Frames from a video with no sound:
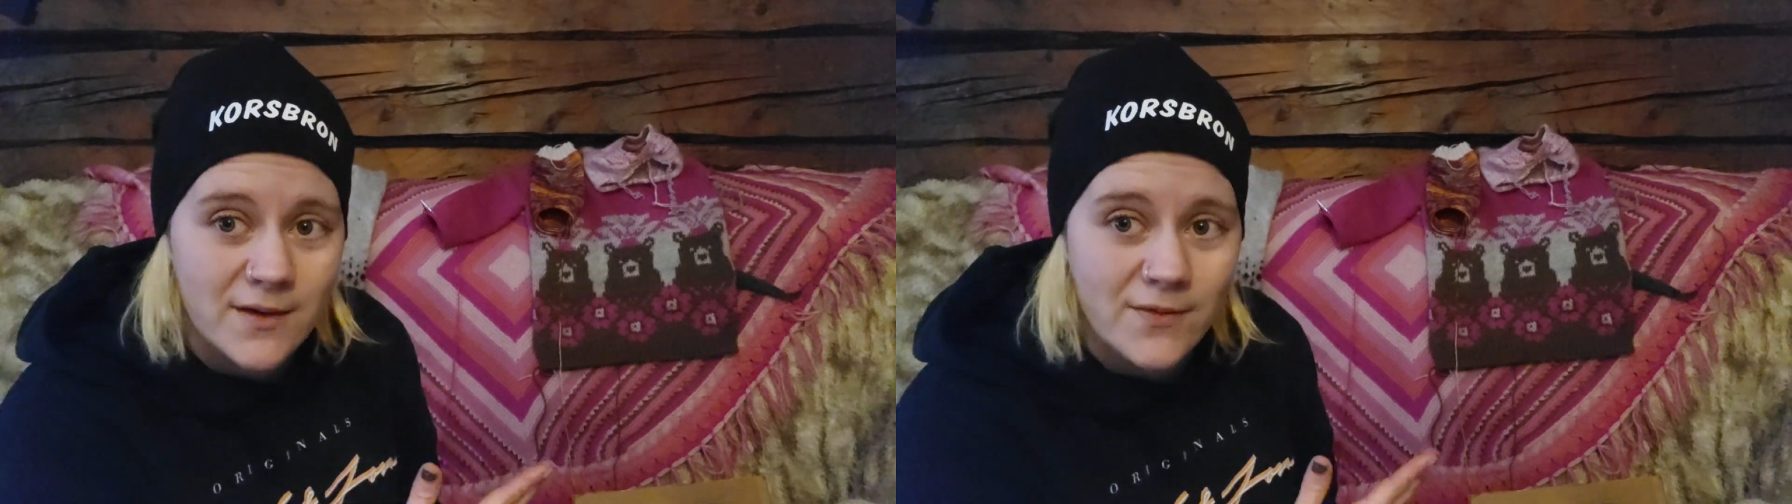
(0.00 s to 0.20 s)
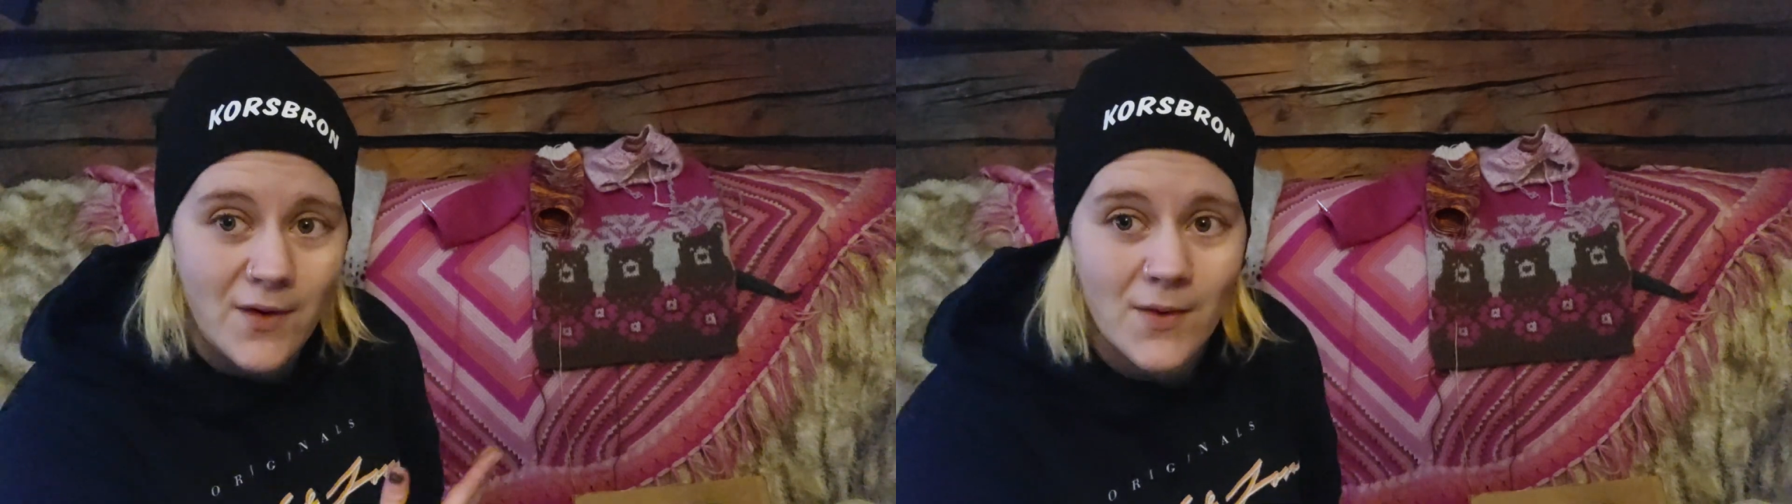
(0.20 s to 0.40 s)

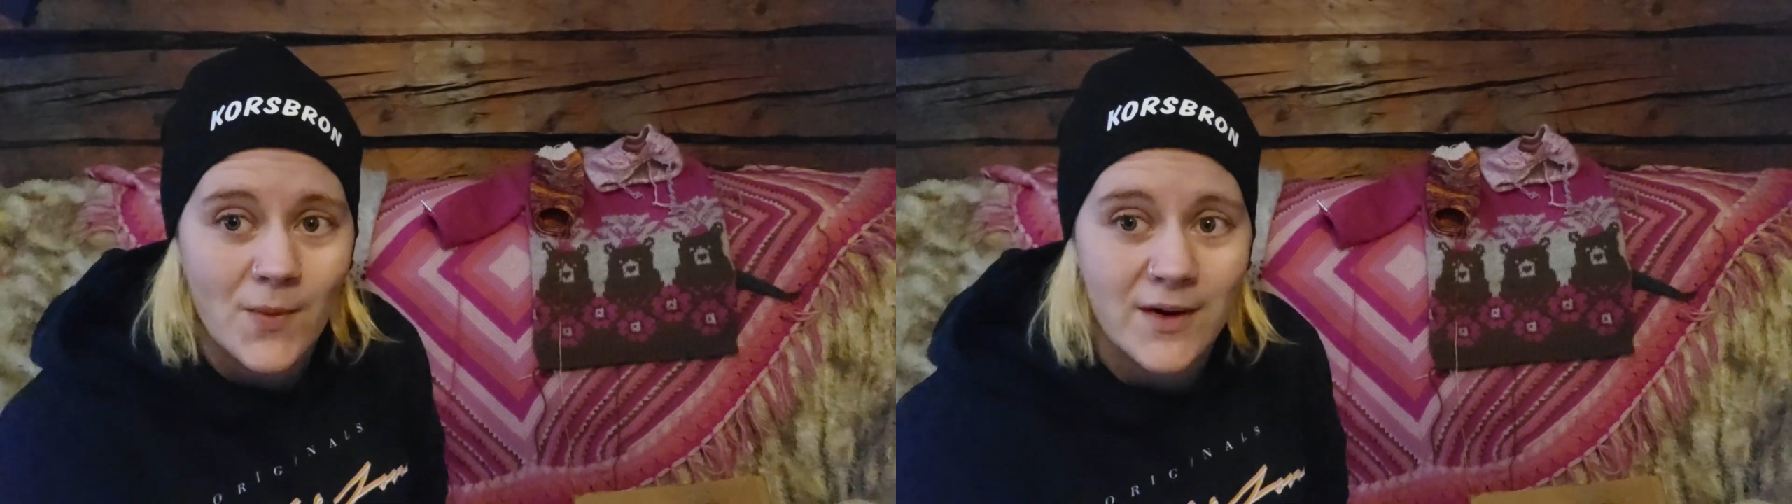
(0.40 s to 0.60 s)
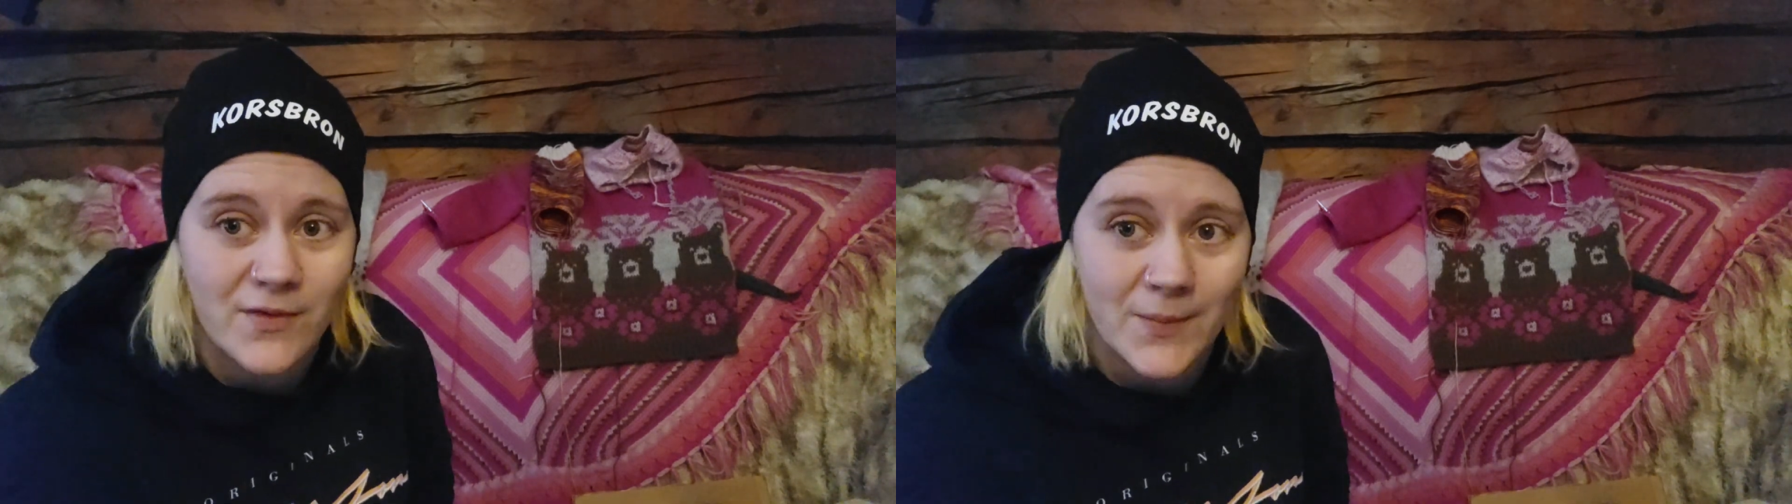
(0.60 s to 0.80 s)
far
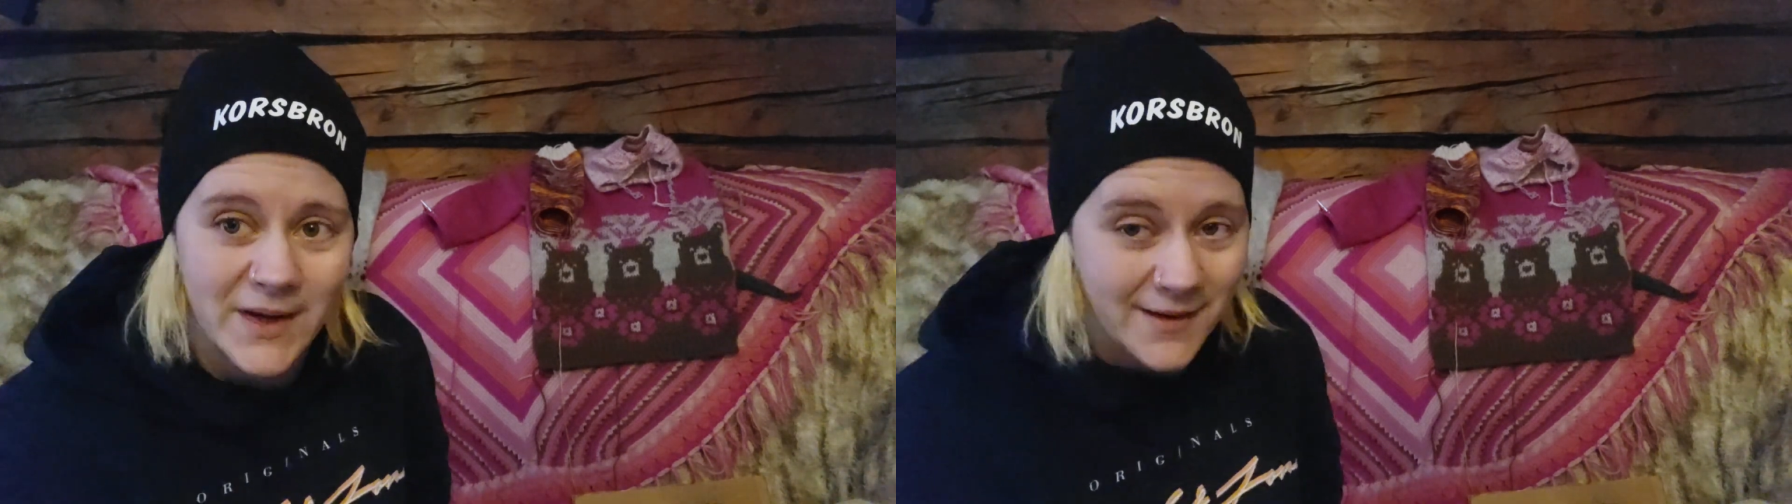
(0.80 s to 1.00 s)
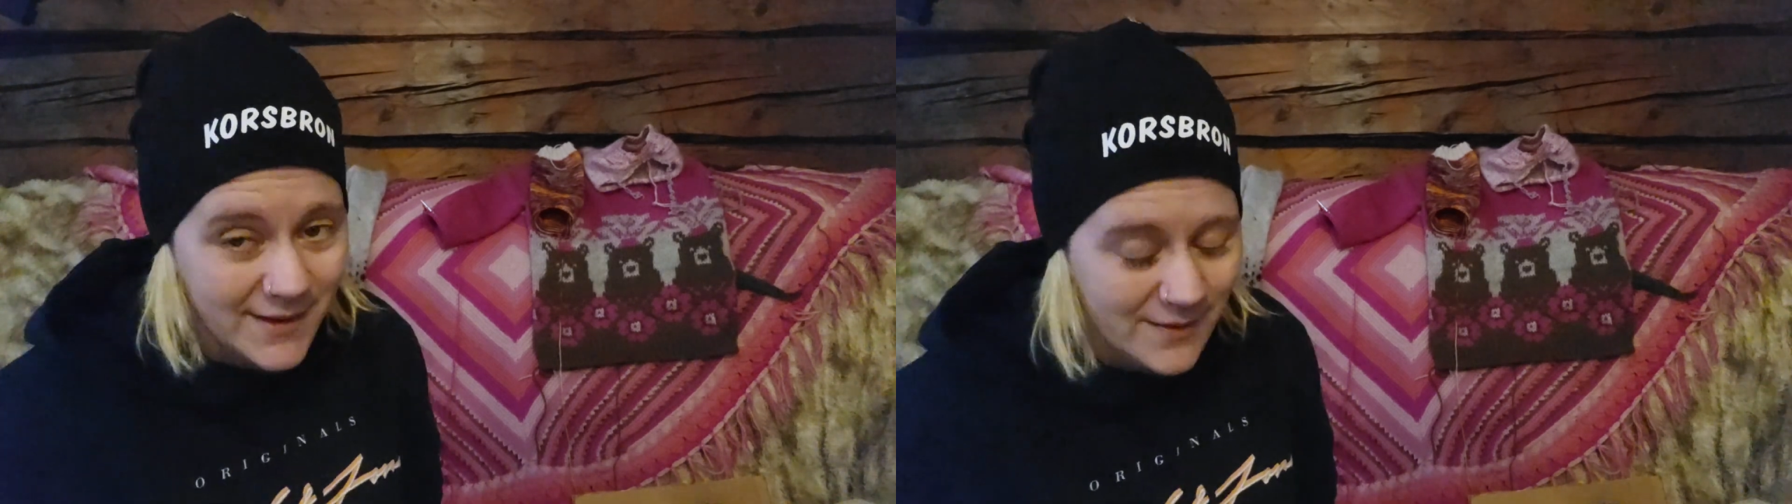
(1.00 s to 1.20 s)
away from
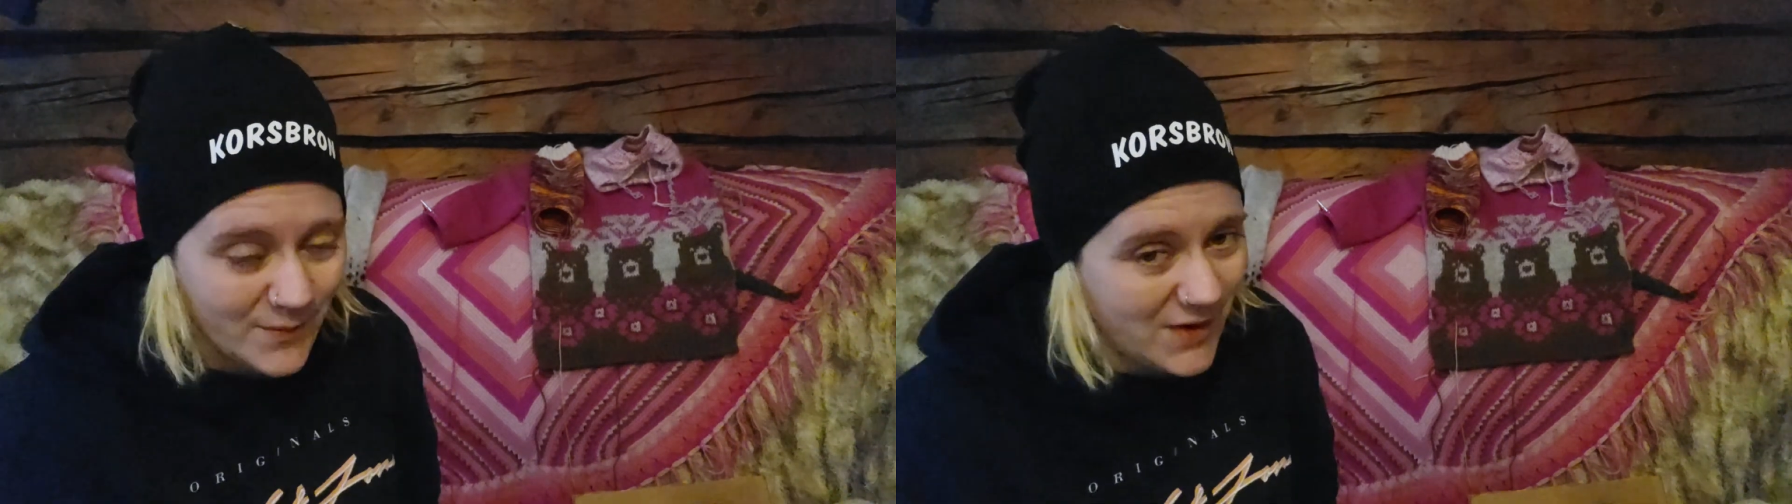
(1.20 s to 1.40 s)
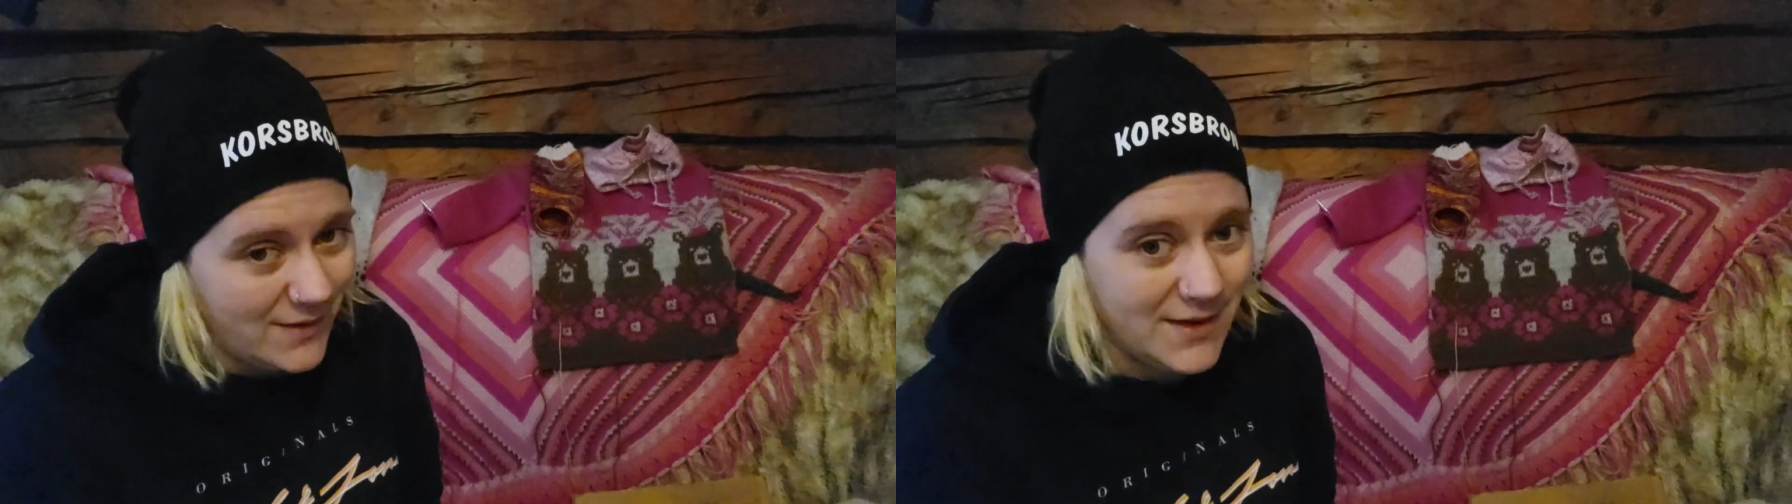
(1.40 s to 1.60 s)
me,
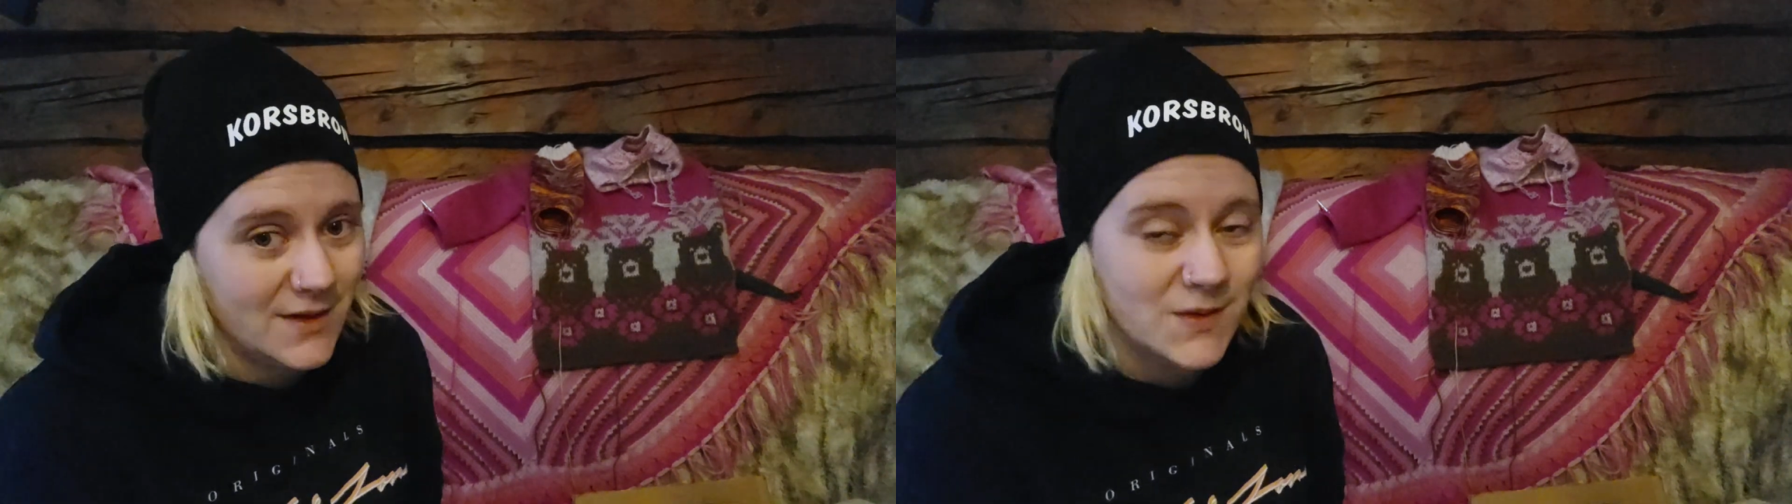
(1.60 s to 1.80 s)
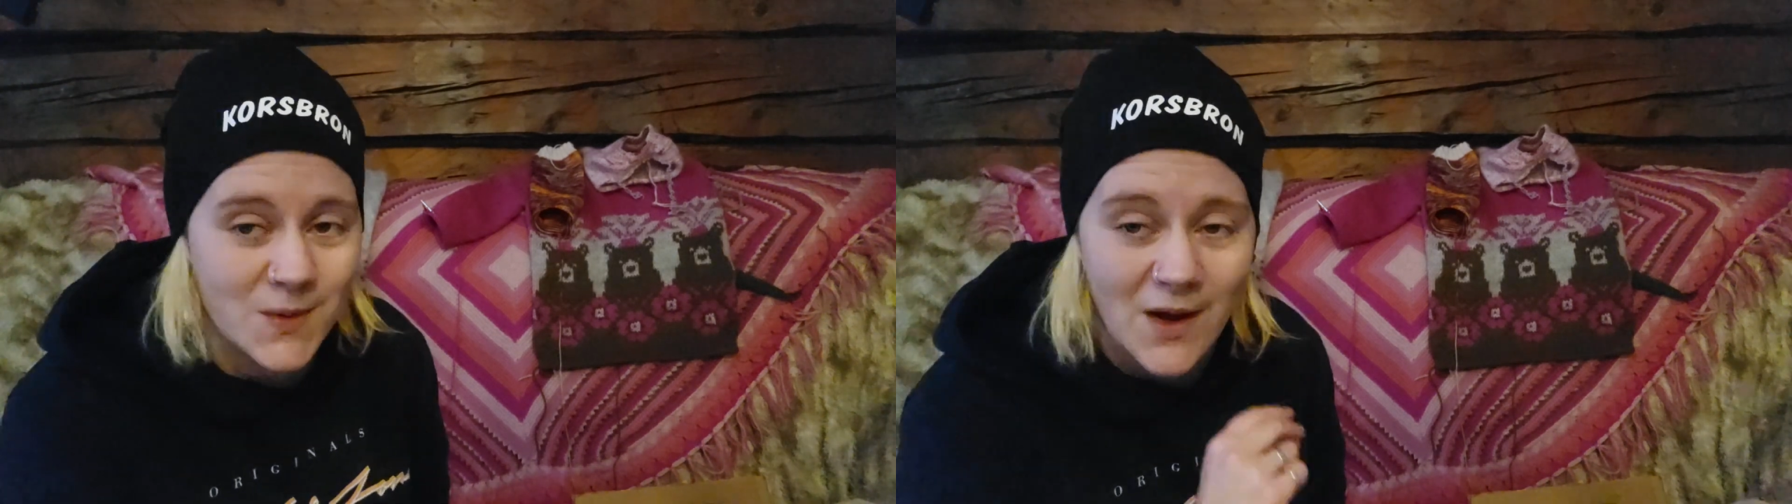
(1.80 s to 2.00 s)
but
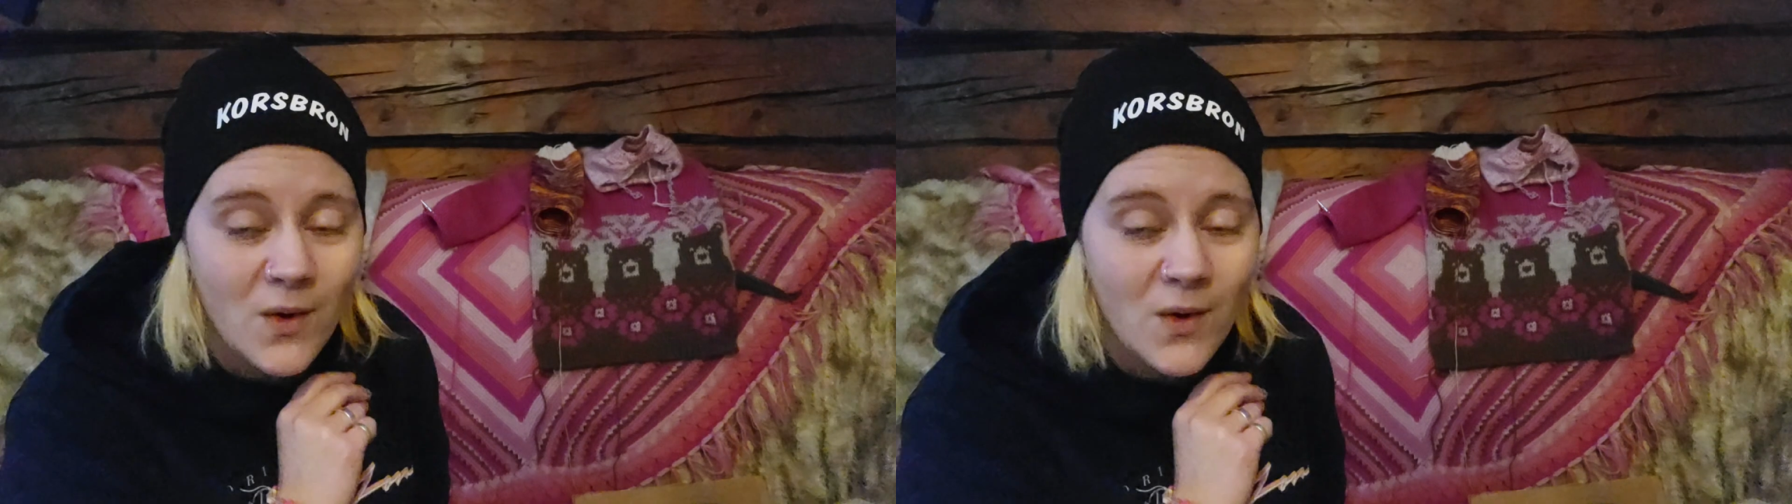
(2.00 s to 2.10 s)
it's